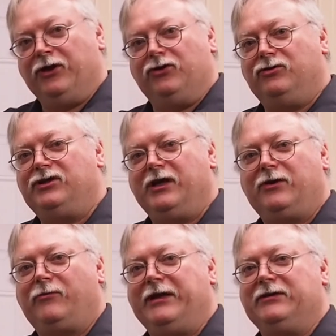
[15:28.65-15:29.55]
you
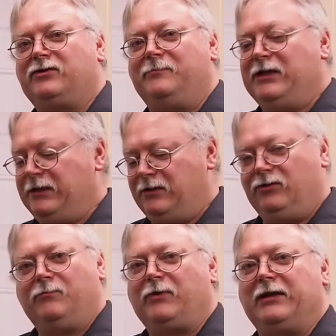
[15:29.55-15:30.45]
generate some heat,
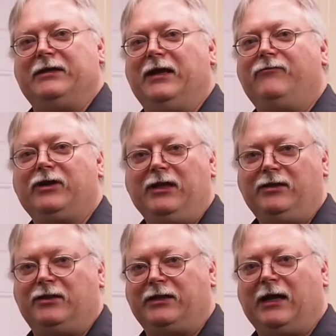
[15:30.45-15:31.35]
you'll probably never get
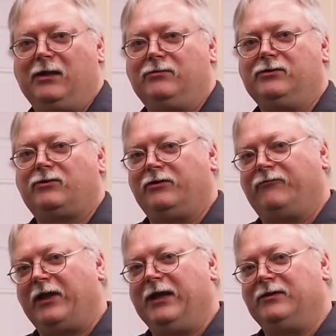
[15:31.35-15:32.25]
the tolerance or the
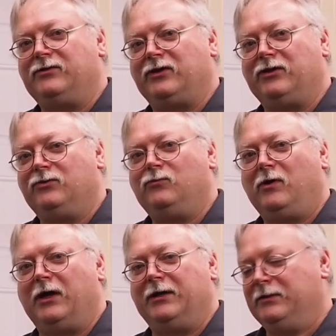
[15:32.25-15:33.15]
flatness that you
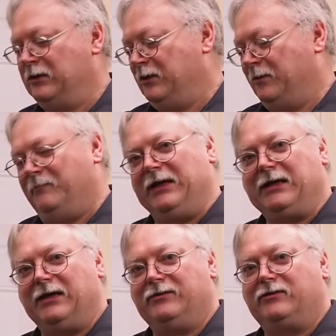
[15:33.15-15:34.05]
want
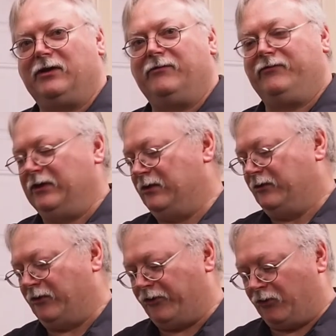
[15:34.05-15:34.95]
because of
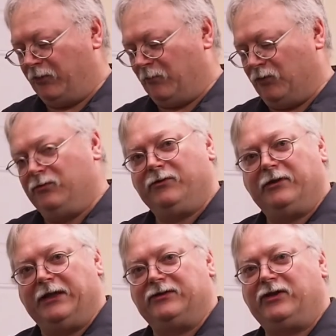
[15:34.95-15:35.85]
the thermal
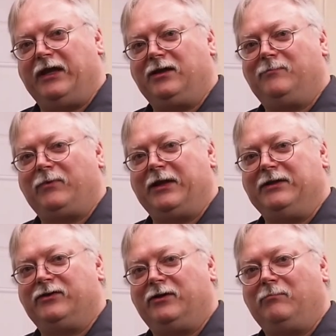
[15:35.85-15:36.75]
that's taking
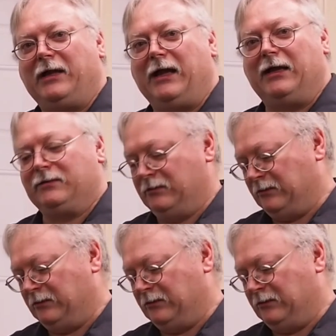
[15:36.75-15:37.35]
place in the block.